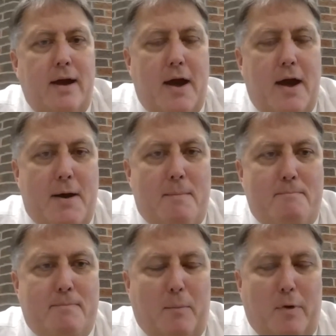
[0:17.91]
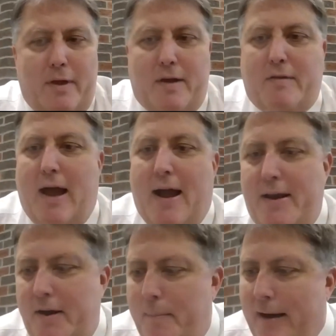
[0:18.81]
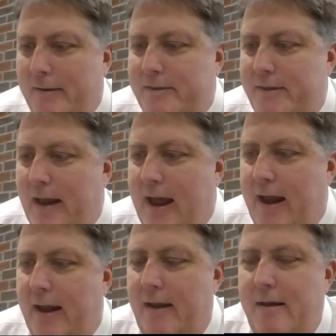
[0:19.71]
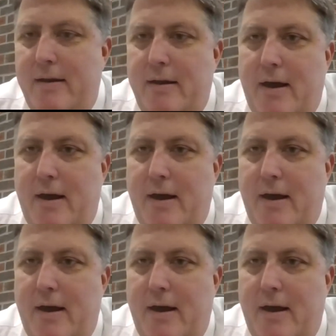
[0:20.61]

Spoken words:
I'm really excited about today.